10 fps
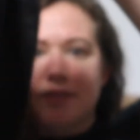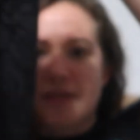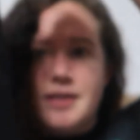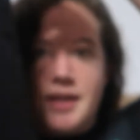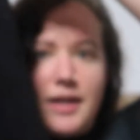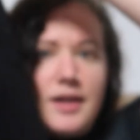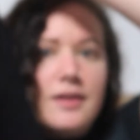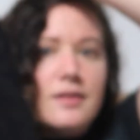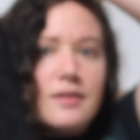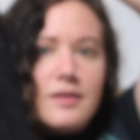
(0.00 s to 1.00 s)
like a
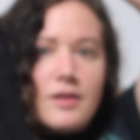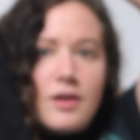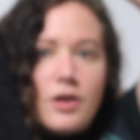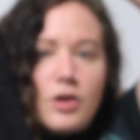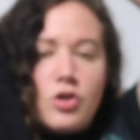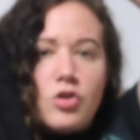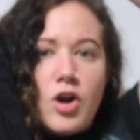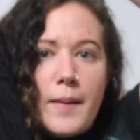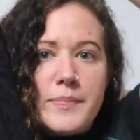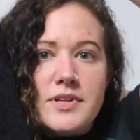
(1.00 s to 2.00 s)

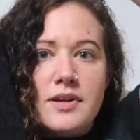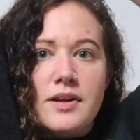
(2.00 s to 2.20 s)
cropped